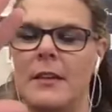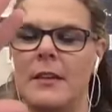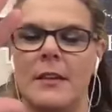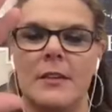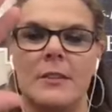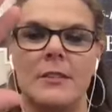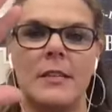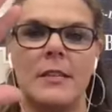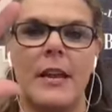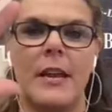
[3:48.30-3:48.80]

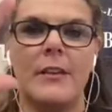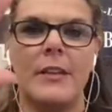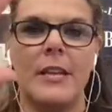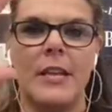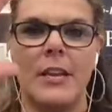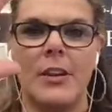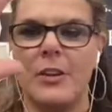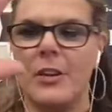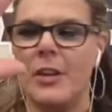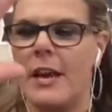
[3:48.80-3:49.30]
So down
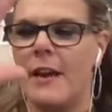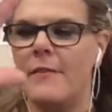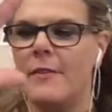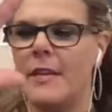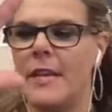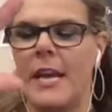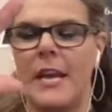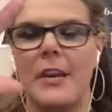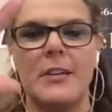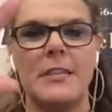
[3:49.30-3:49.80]
here, you have a
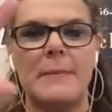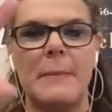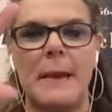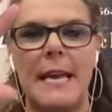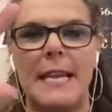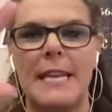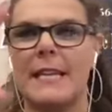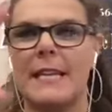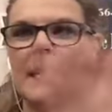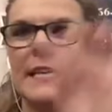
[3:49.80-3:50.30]

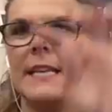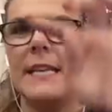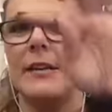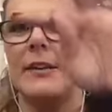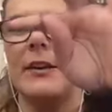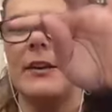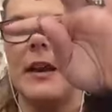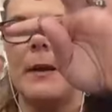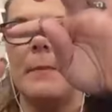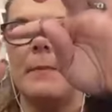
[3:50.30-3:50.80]
charismatic
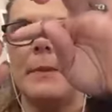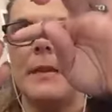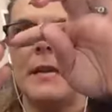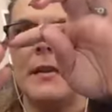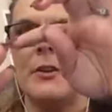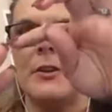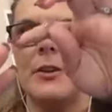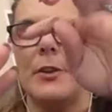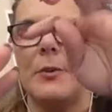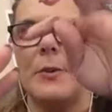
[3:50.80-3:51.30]
leader. Up
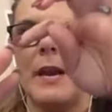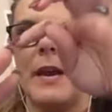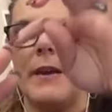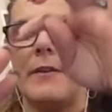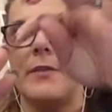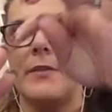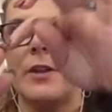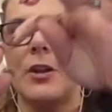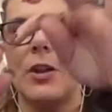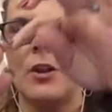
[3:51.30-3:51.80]
here, you
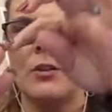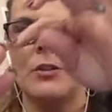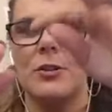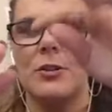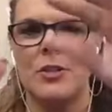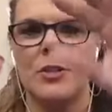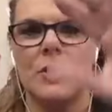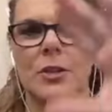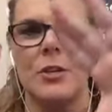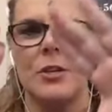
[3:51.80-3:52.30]
have the
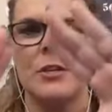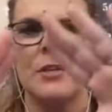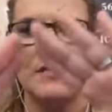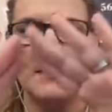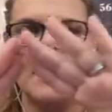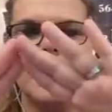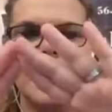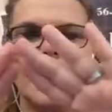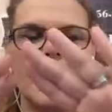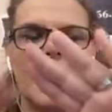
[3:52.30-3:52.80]
culture.
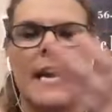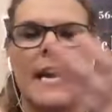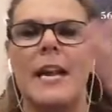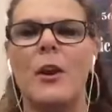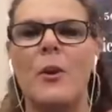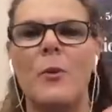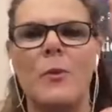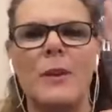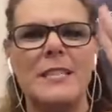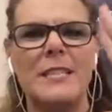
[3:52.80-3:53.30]
I
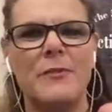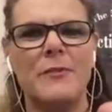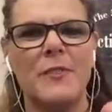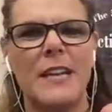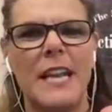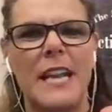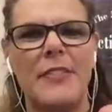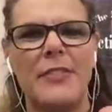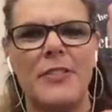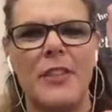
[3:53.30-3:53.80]
always
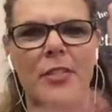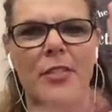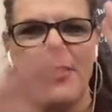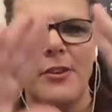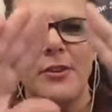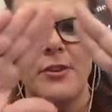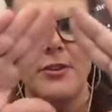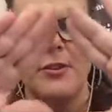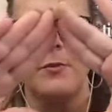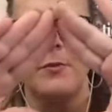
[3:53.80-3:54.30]
forget the
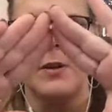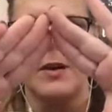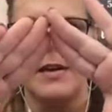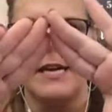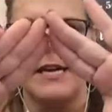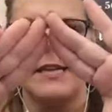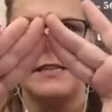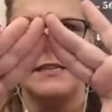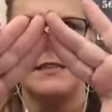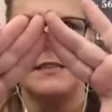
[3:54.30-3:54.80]
third
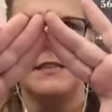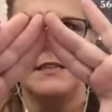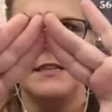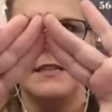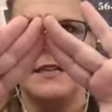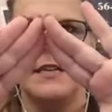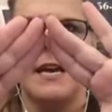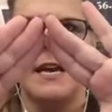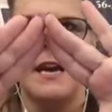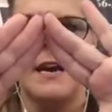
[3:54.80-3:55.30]
one.
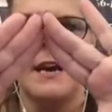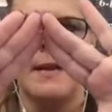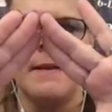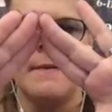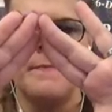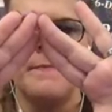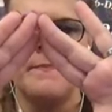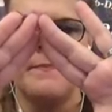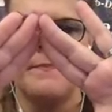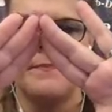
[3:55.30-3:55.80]

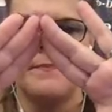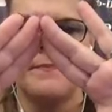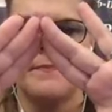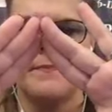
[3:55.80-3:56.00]
Um,